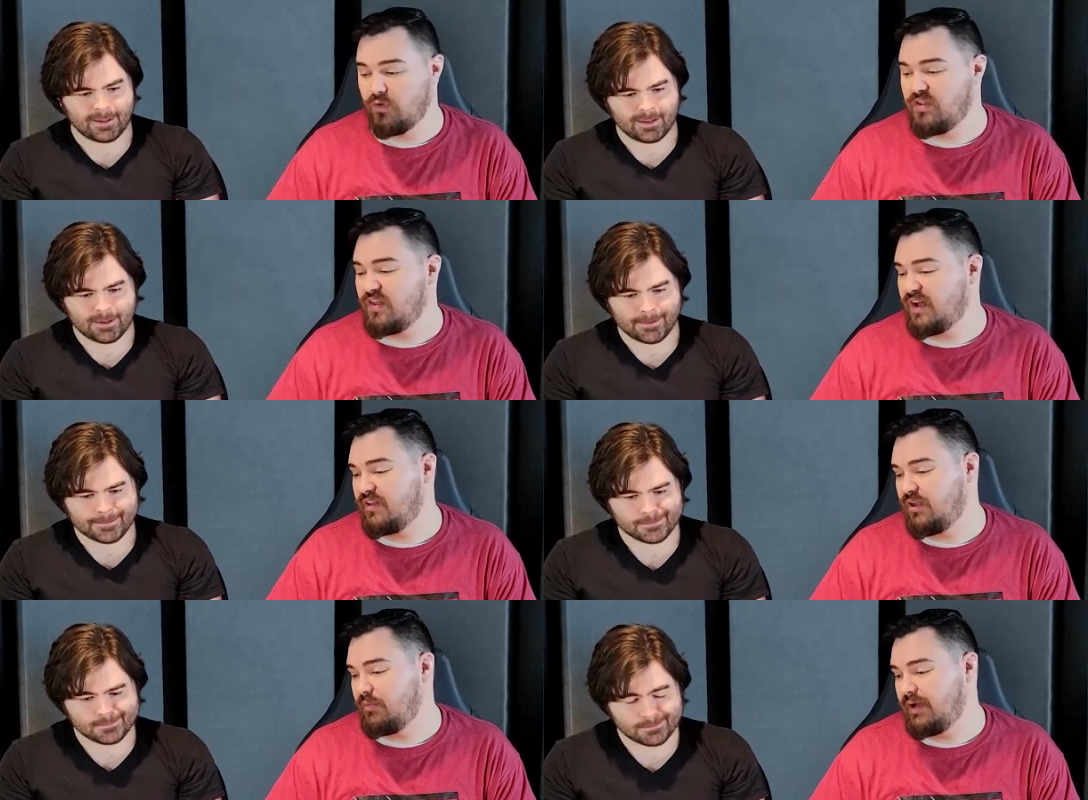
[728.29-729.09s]
Speaker 1: The only thing
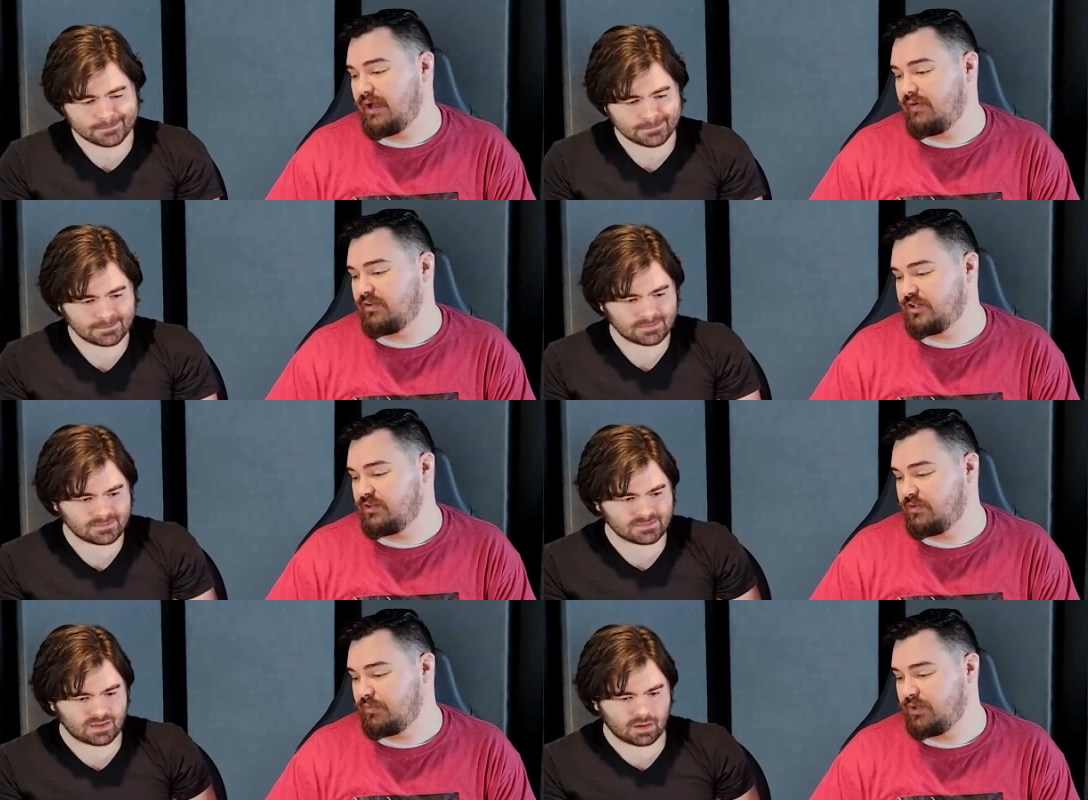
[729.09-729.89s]
I think might have a
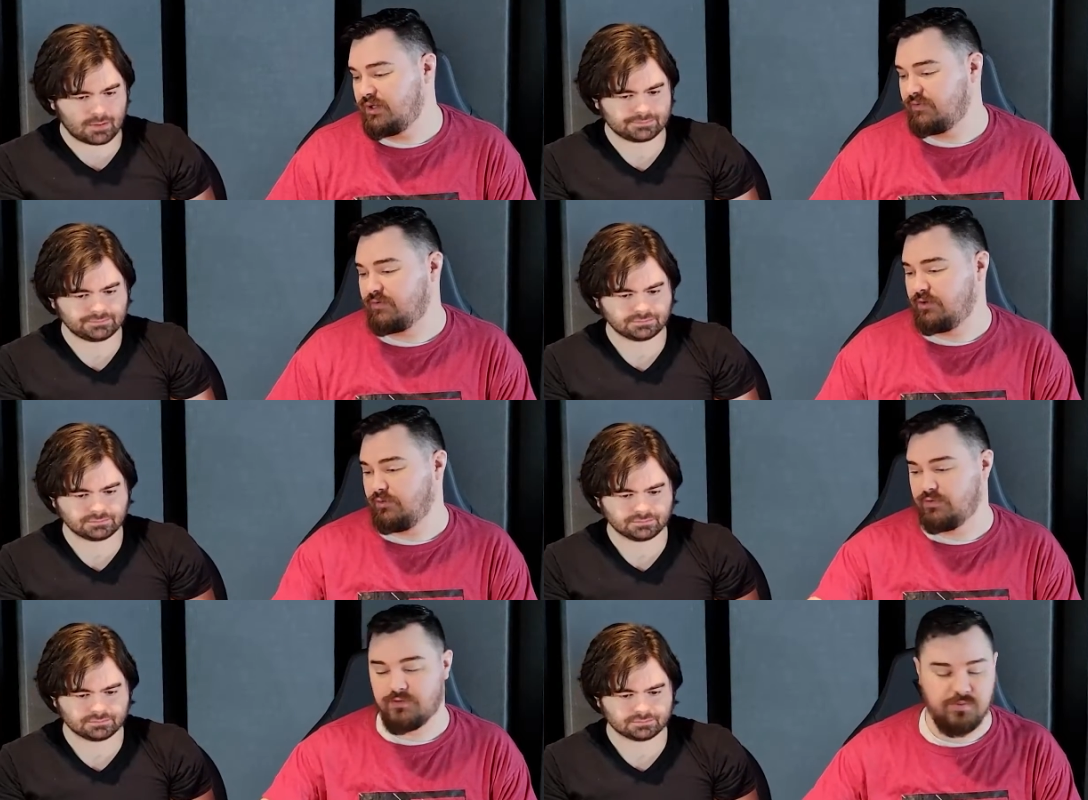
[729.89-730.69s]
chance of beating it for
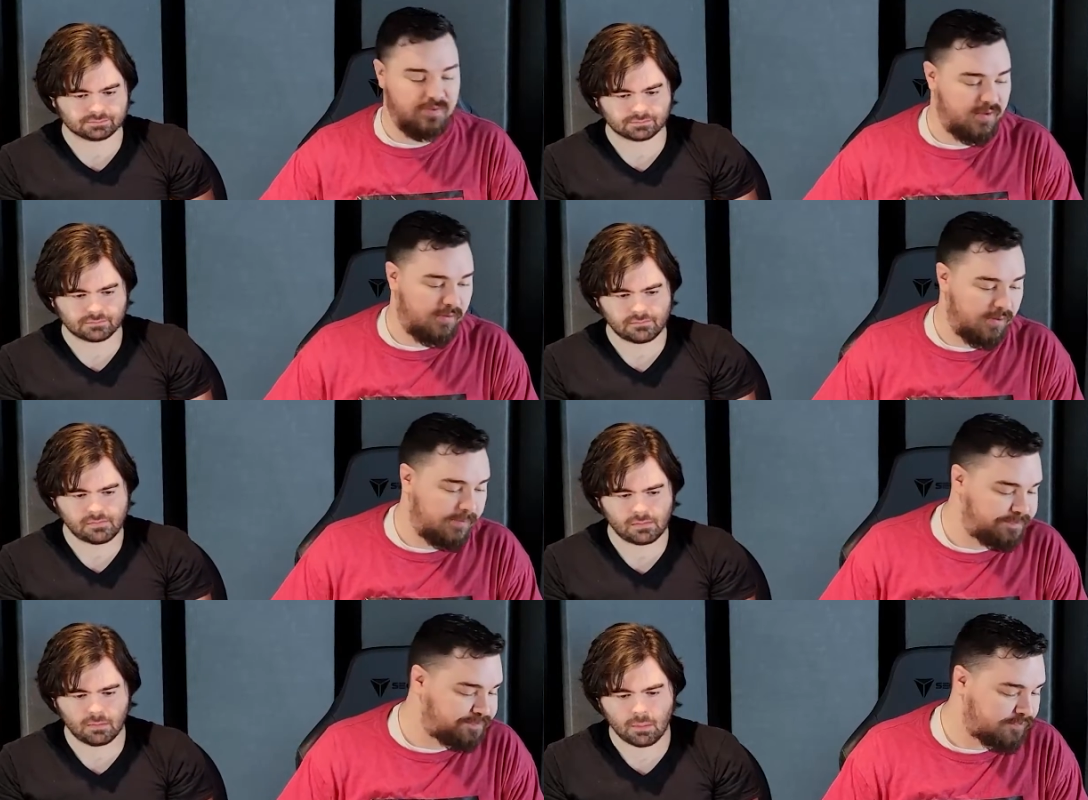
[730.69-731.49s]
you is the Swiss cake
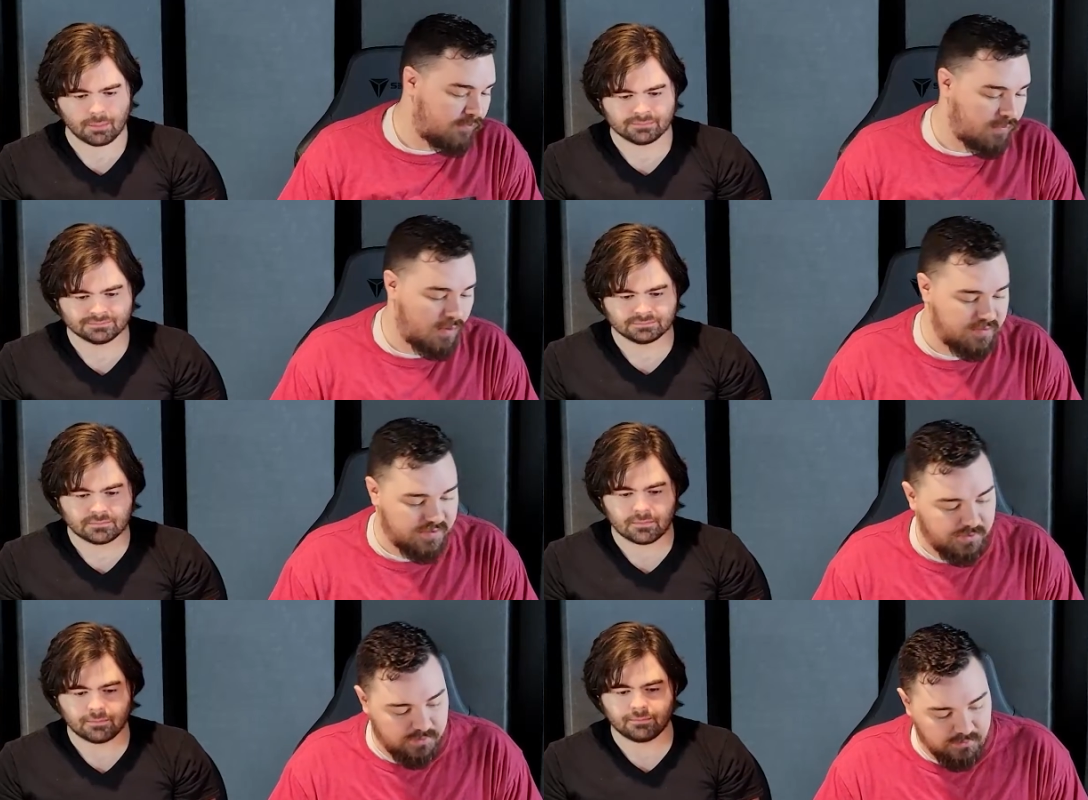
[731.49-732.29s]
roll, because
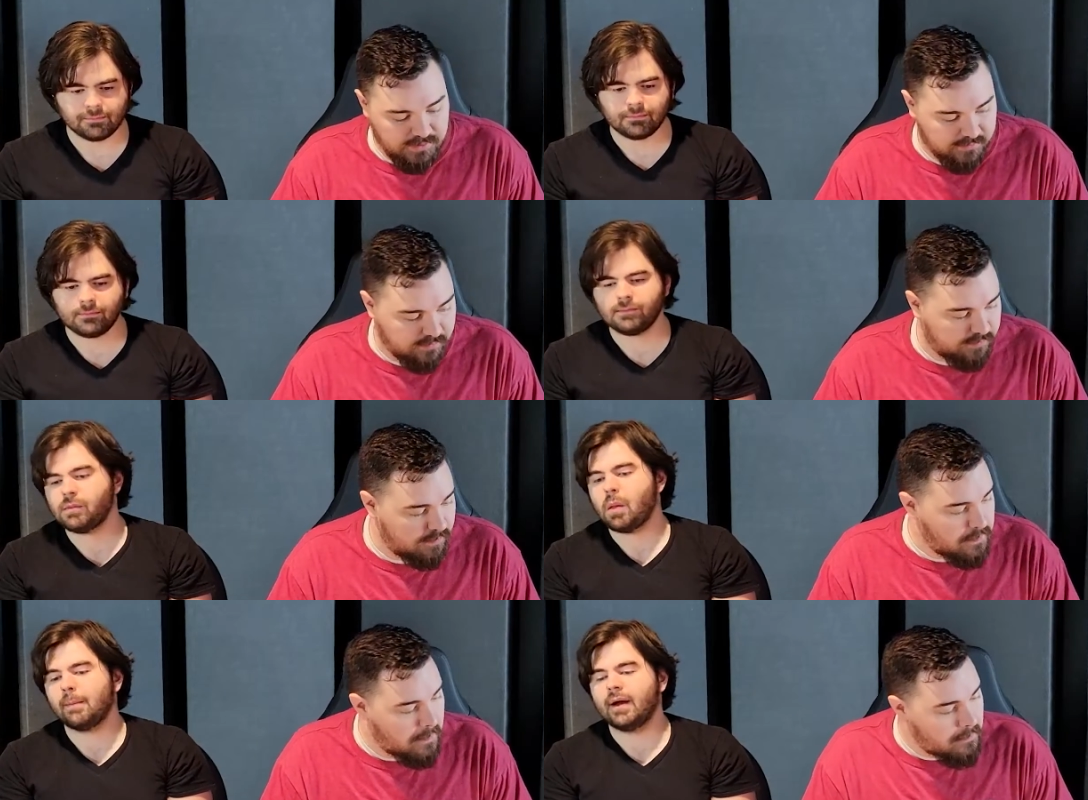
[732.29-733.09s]
I know you like those.
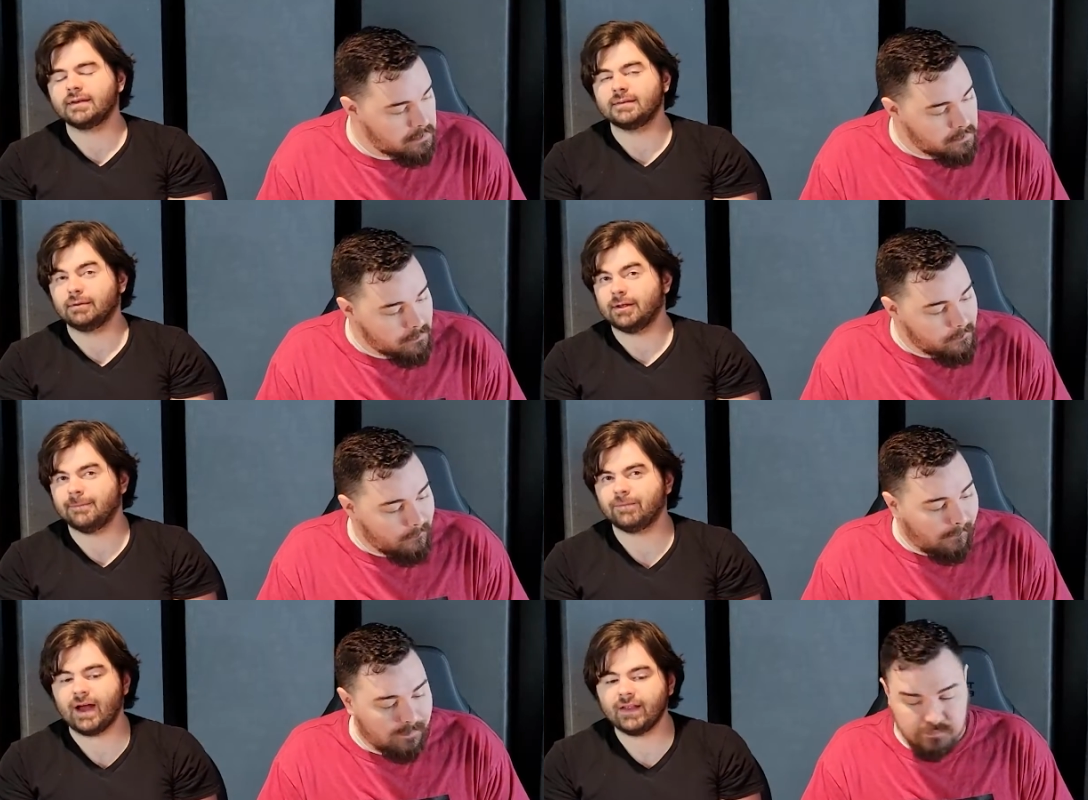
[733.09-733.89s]
Possibly.
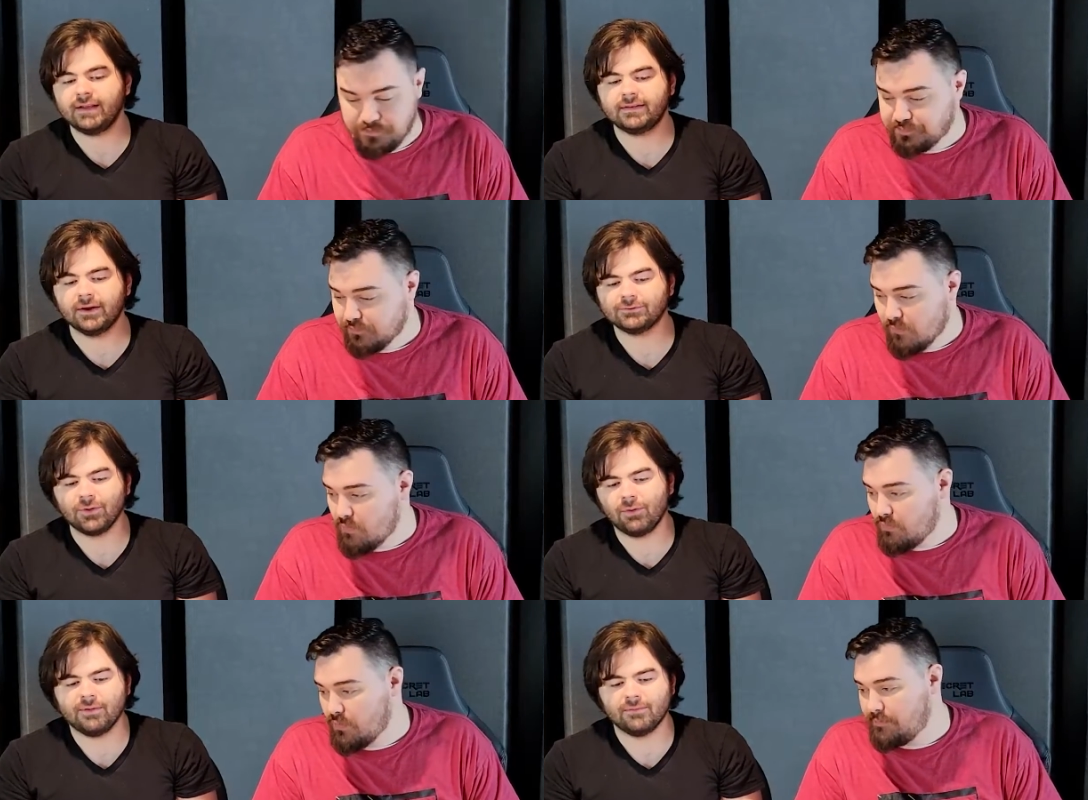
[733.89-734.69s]
I like to
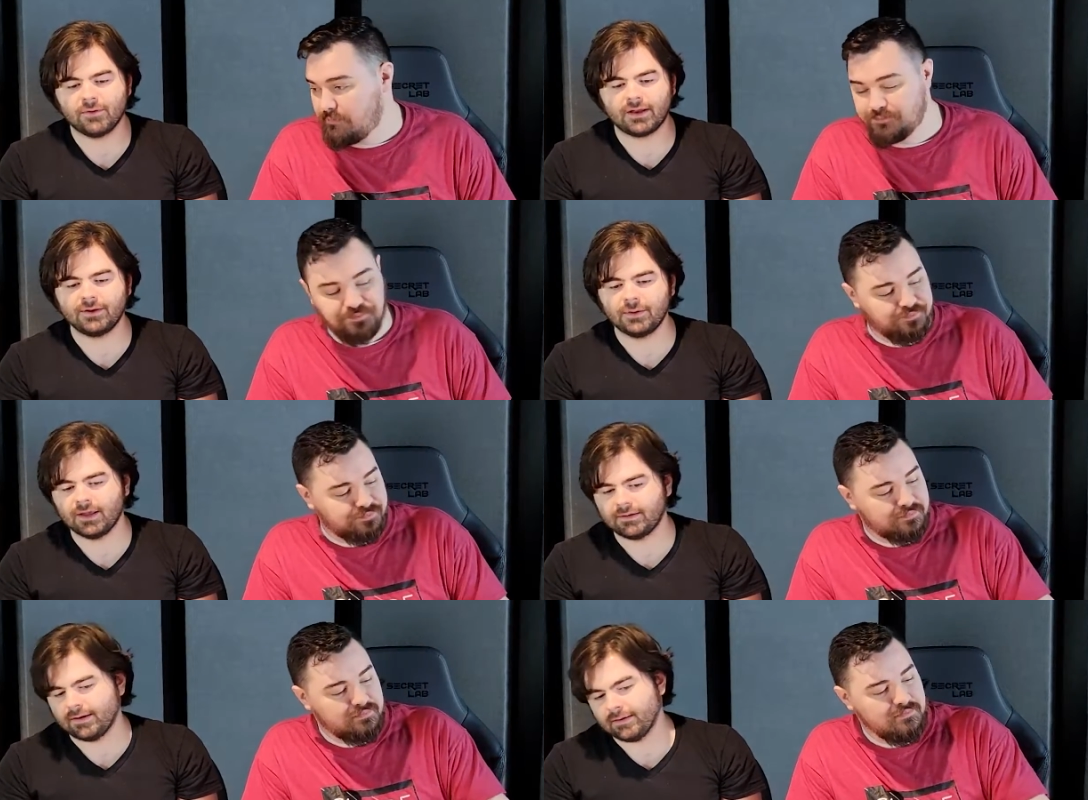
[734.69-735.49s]
unroll them more than I do
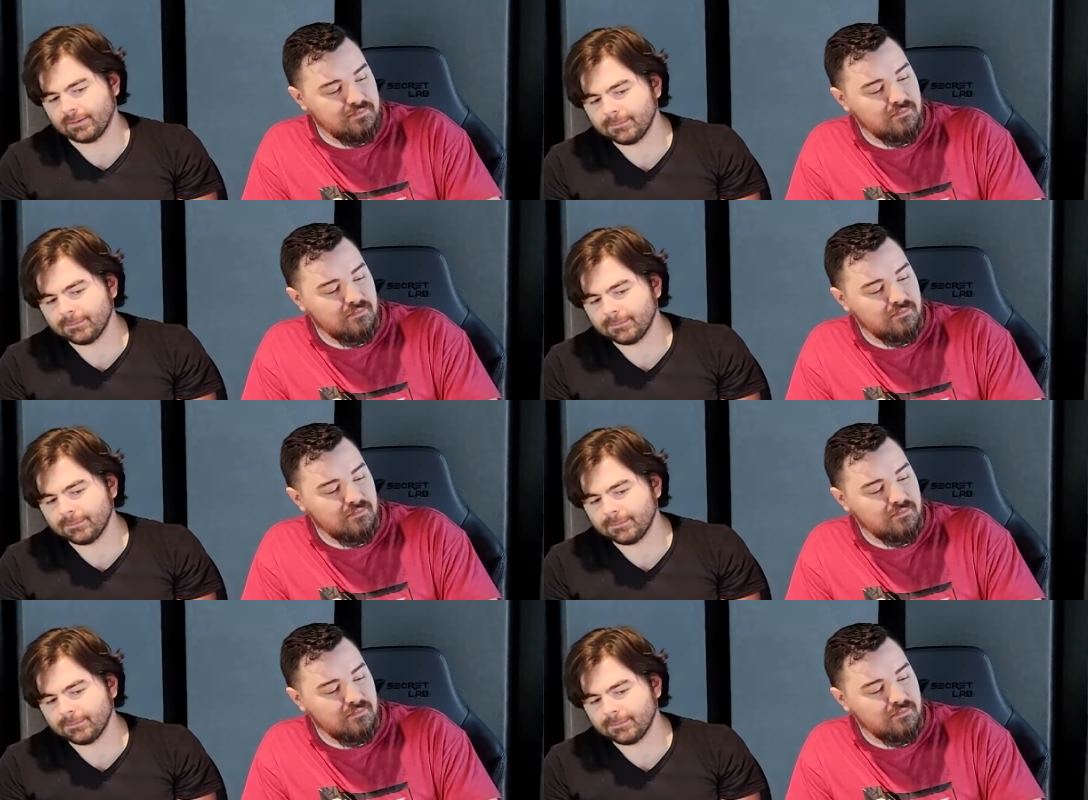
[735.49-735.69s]
like to eat